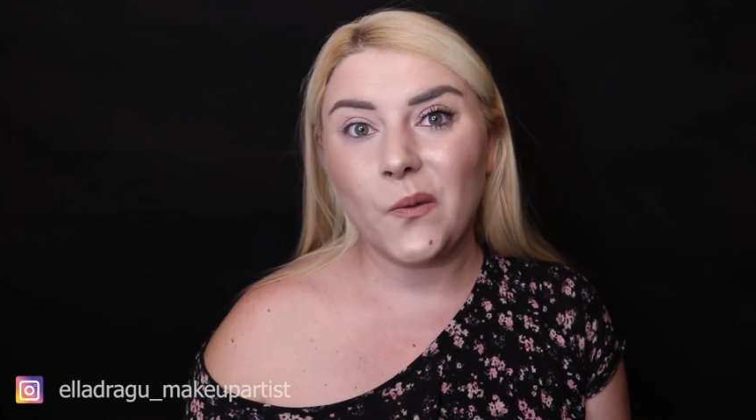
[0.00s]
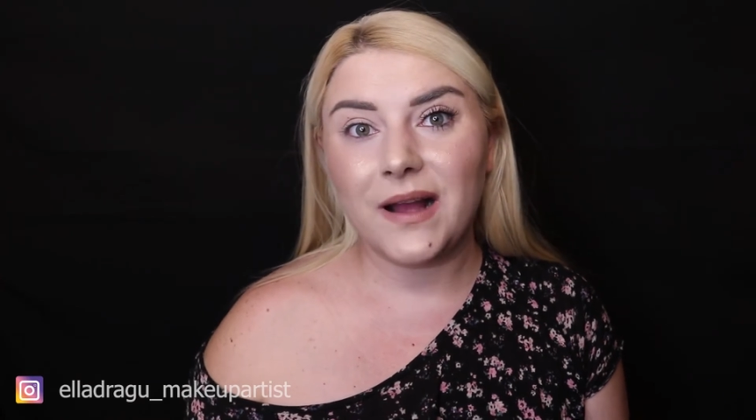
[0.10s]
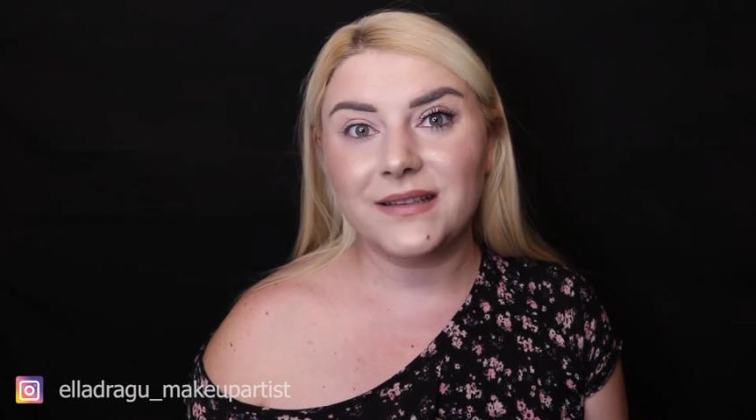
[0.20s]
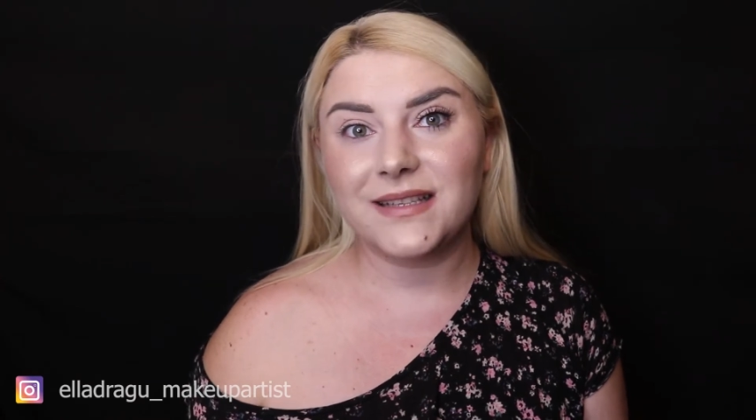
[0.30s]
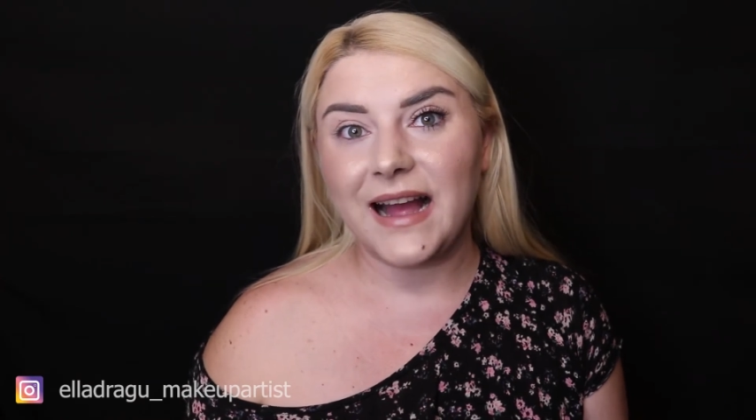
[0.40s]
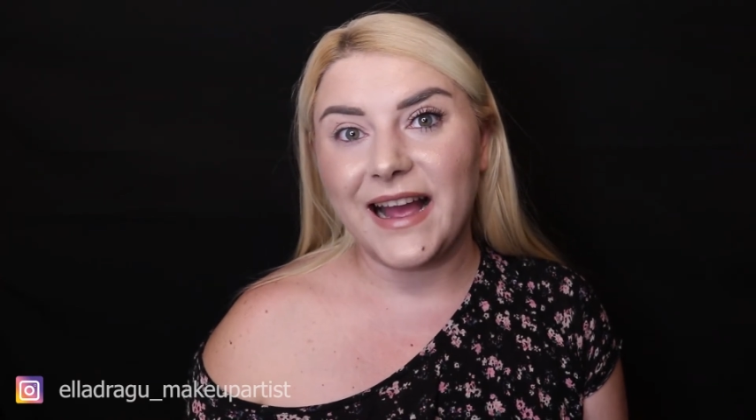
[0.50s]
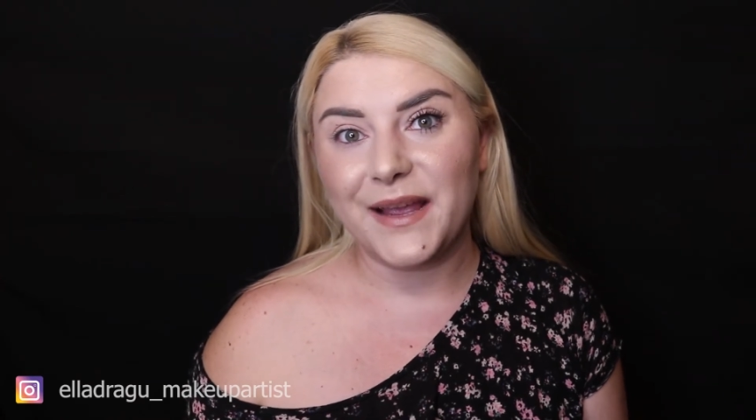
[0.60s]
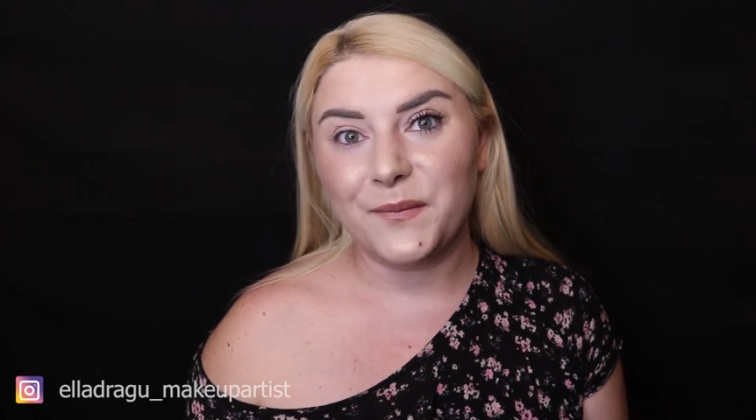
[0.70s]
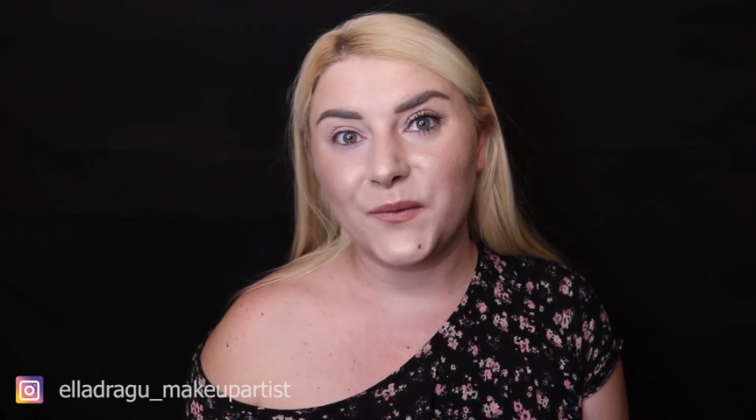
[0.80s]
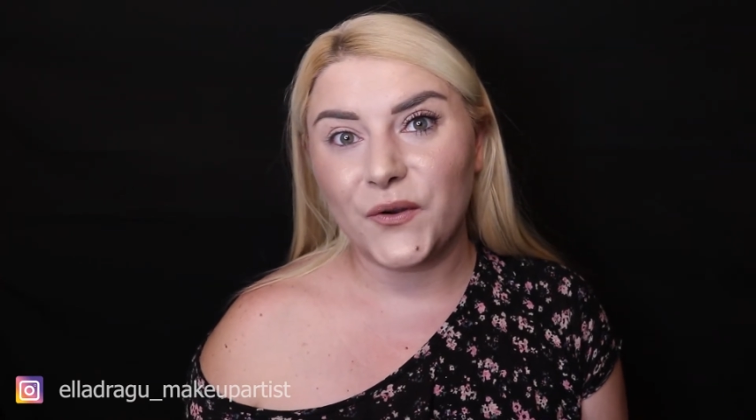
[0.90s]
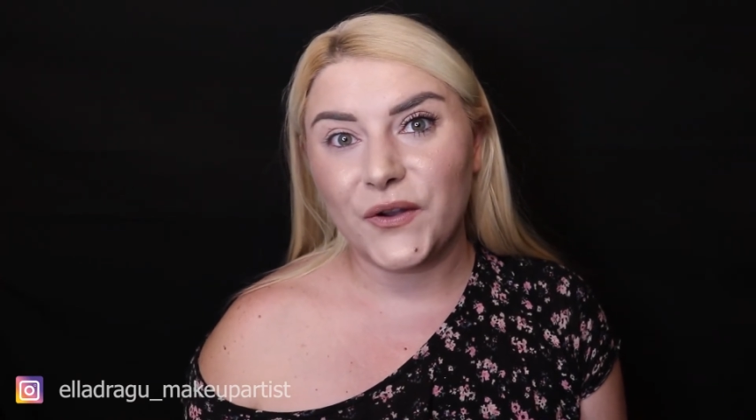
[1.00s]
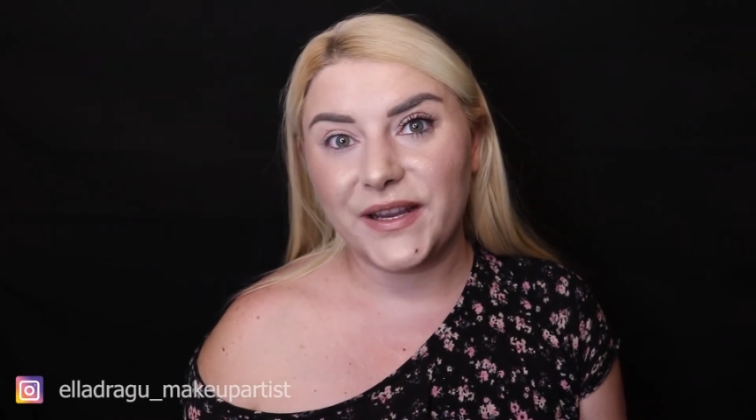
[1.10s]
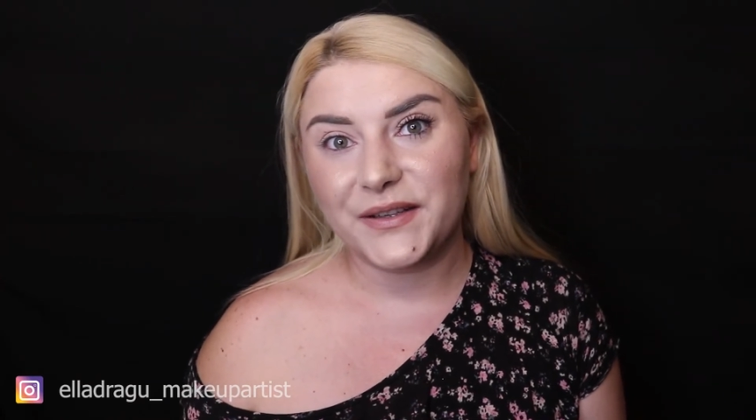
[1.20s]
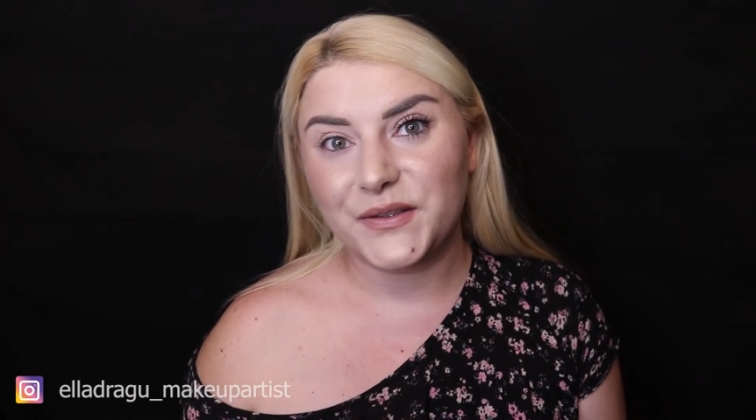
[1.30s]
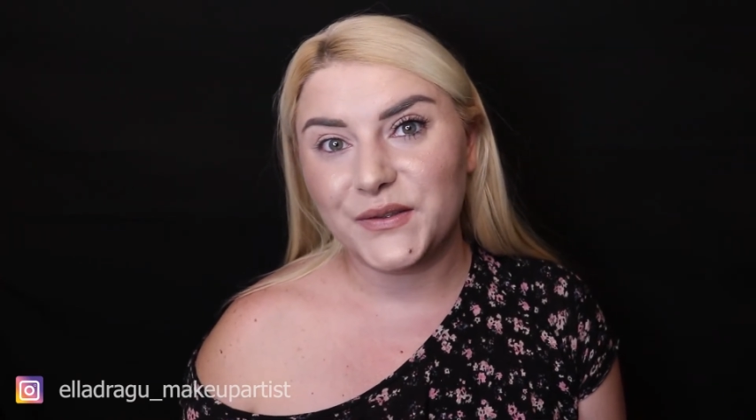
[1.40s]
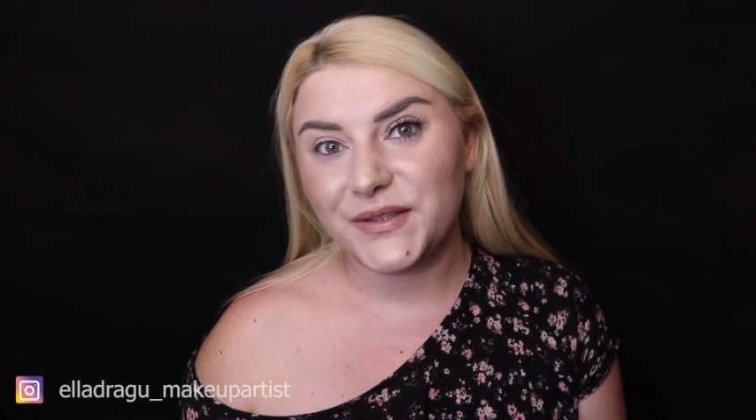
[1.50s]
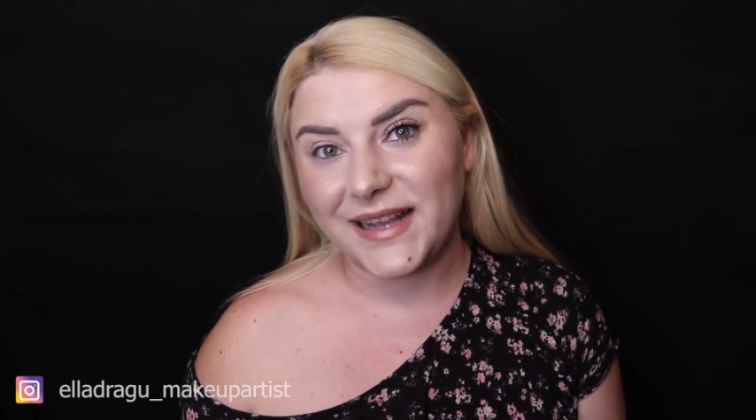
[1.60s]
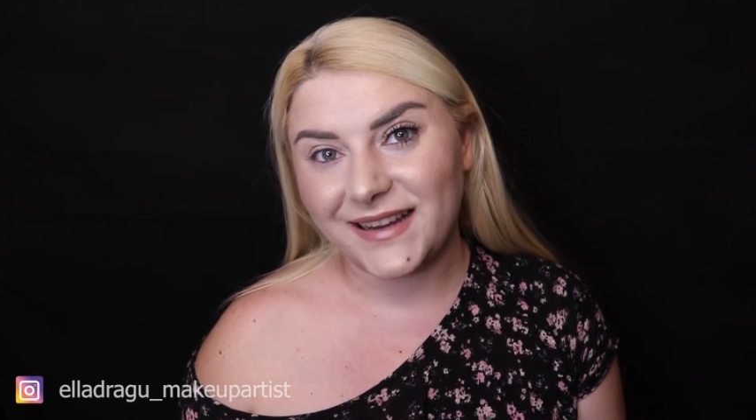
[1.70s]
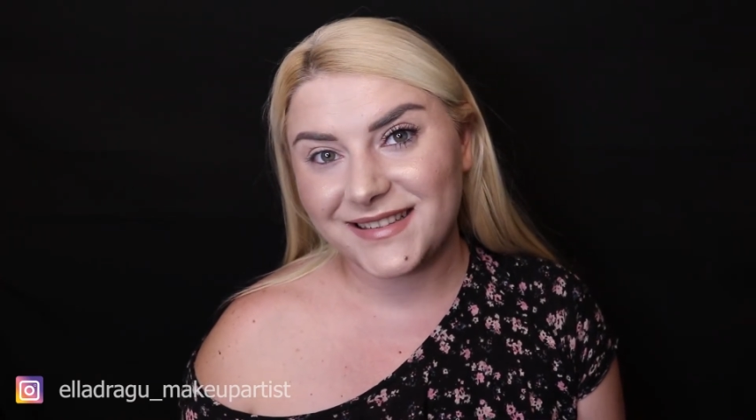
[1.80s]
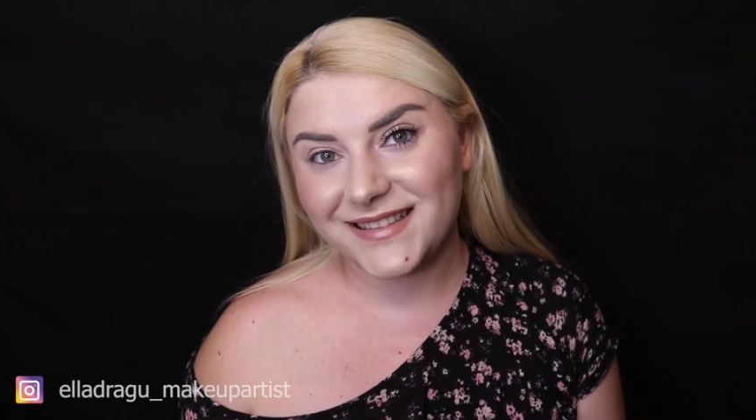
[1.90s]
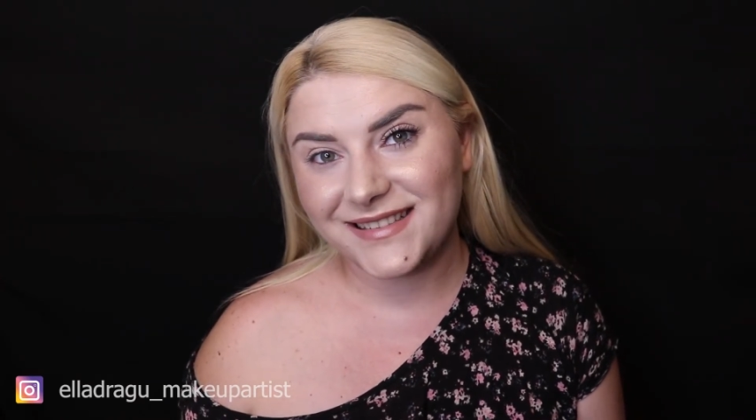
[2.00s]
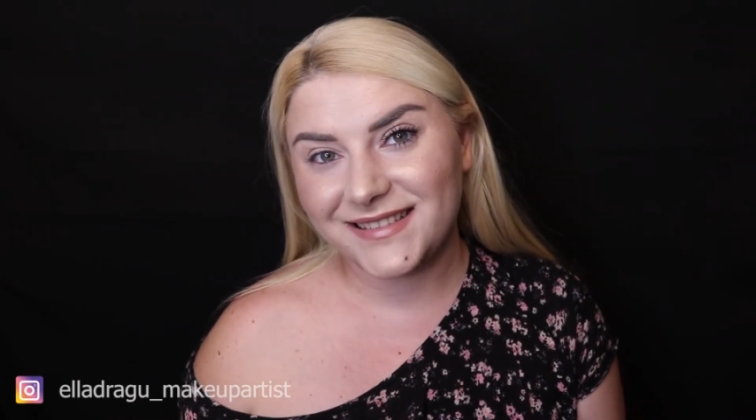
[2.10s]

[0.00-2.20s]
what I am going to do next.